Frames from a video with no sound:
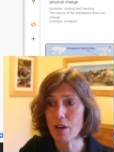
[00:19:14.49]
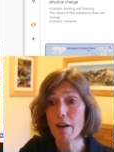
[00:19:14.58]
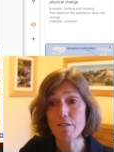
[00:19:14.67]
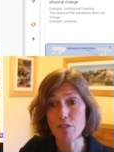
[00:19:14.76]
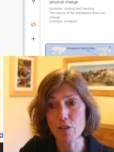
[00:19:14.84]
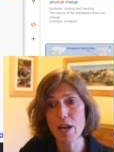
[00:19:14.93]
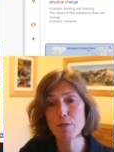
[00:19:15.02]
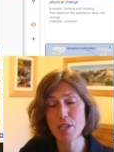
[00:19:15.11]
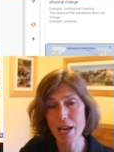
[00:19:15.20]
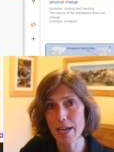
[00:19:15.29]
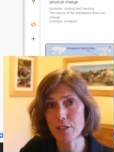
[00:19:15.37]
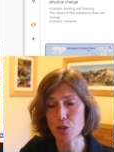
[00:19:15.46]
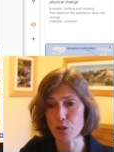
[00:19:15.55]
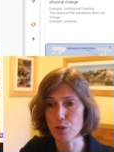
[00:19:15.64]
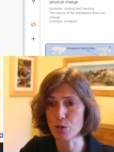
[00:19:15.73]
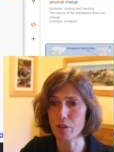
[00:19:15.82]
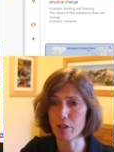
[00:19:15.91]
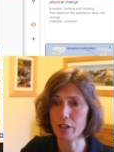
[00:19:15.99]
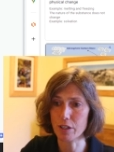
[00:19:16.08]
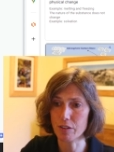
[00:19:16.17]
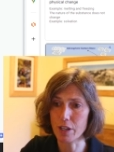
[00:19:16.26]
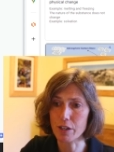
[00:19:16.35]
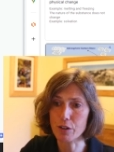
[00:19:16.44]
for them to answer using
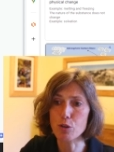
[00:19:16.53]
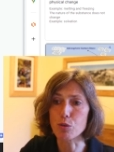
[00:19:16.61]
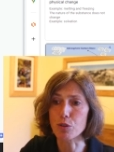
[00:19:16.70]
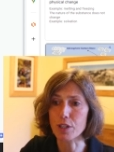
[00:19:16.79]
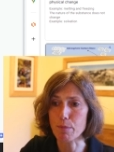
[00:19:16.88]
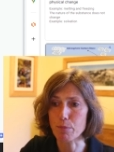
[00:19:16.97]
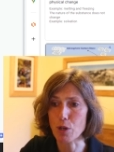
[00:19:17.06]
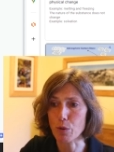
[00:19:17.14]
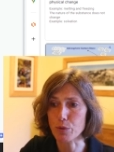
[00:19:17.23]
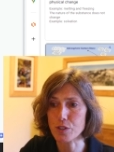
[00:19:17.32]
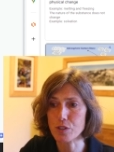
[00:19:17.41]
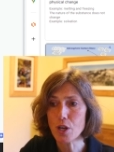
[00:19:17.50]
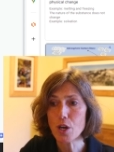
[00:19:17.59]
their Google Keep notes.